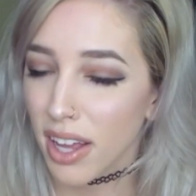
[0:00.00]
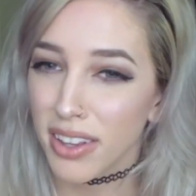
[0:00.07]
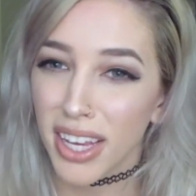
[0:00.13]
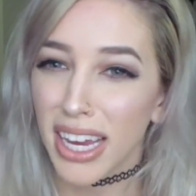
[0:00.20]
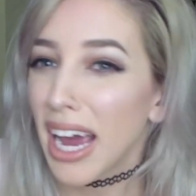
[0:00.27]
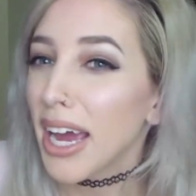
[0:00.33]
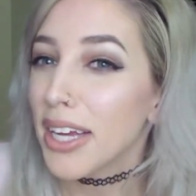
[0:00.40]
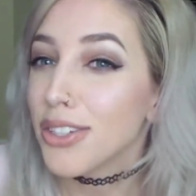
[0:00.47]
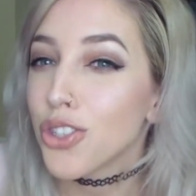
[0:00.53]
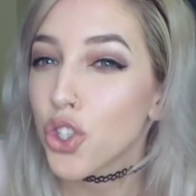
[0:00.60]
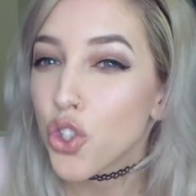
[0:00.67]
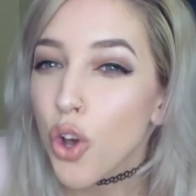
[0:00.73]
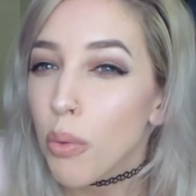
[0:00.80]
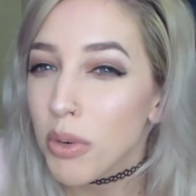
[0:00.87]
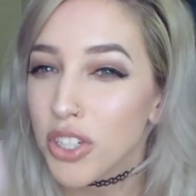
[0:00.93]
and like I had
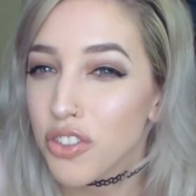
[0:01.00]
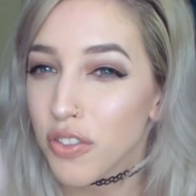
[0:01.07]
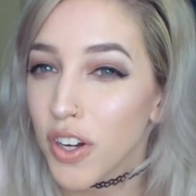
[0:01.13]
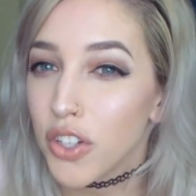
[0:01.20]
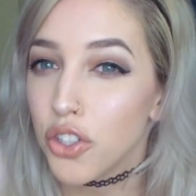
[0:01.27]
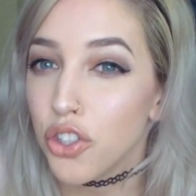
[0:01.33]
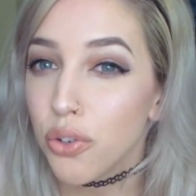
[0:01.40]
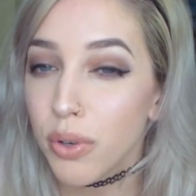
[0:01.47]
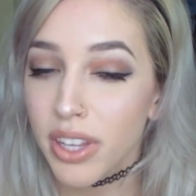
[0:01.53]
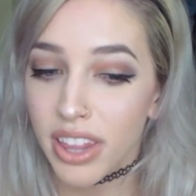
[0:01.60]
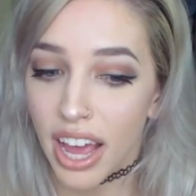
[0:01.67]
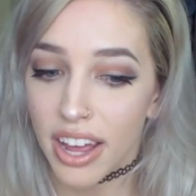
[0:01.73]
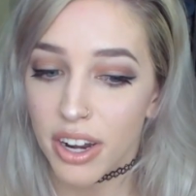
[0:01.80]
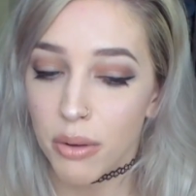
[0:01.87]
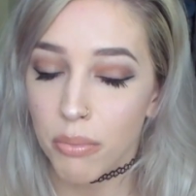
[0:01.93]
so much fun doing
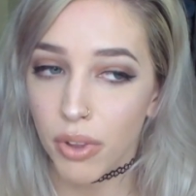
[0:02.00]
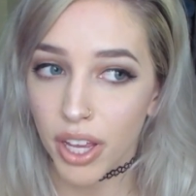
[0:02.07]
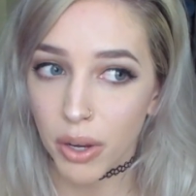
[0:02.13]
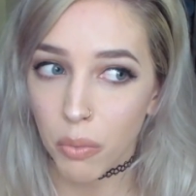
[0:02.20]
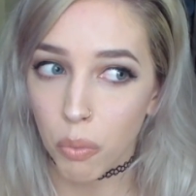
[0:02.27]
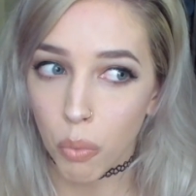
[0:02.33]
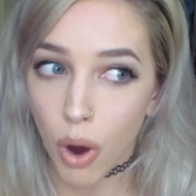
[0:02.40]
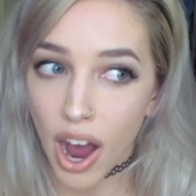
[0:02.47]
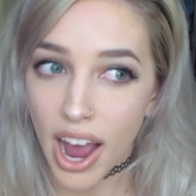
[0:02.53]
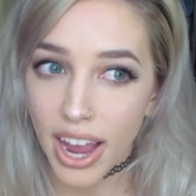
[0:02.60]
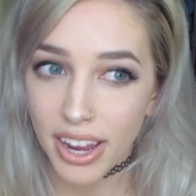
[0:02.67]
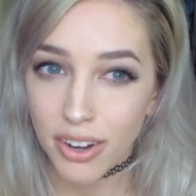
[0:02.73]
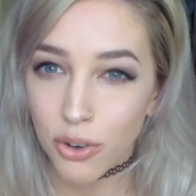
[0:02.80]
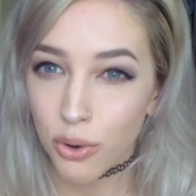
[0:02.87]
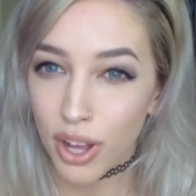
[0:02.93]
that, and I'm like,
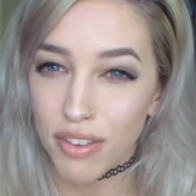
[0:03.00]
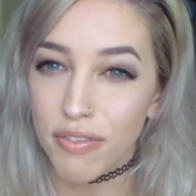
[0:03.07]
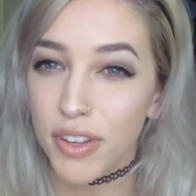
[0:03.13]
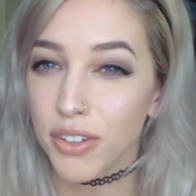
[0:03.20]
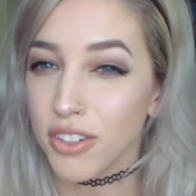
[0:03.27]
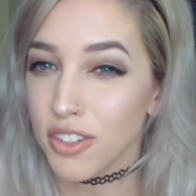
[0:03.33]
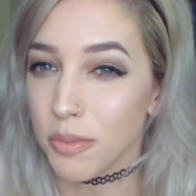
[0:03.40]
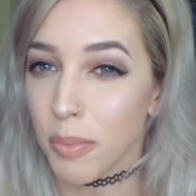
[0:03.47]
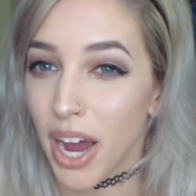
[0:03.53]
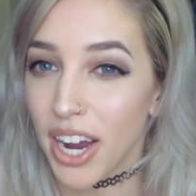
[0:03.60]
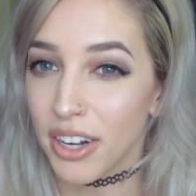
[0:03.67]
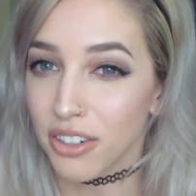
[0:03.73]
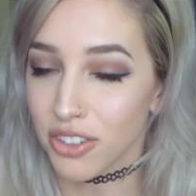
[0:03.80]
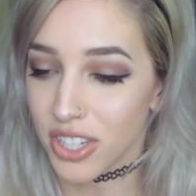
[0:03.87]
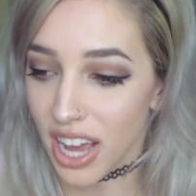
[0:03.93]
why don't I feel
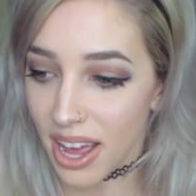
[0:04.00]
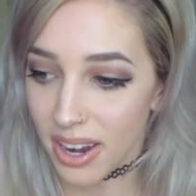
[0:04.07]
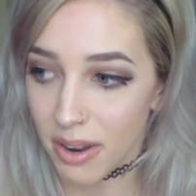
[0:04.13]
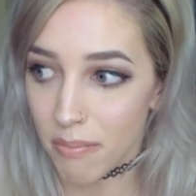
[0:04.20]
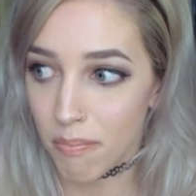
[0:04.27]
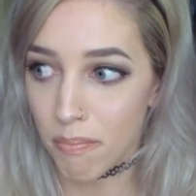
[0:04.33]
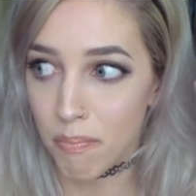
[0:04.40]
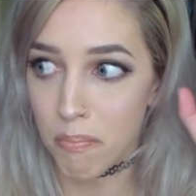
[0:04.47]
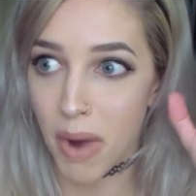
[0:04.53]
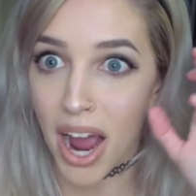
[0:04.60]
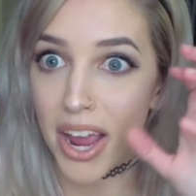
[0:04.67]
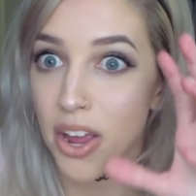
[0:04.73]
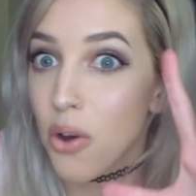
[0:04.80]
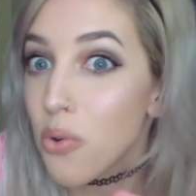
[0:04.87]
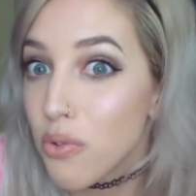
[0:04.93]
inspired to edit
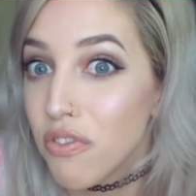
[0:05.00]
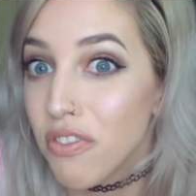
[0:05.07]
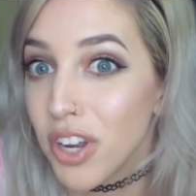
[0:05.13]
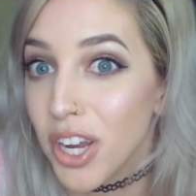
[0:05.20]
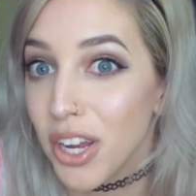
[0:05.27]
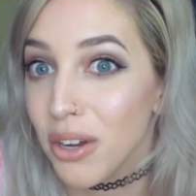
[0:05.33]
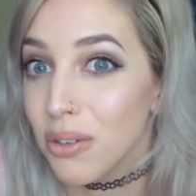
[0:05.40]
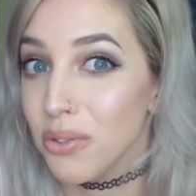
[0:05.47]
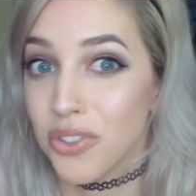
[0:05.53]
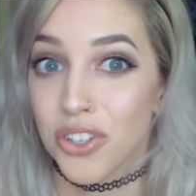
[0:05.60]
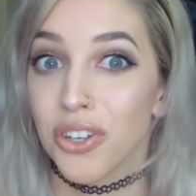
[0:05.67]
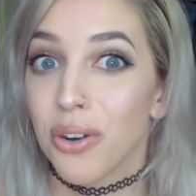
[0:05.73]
my own videos?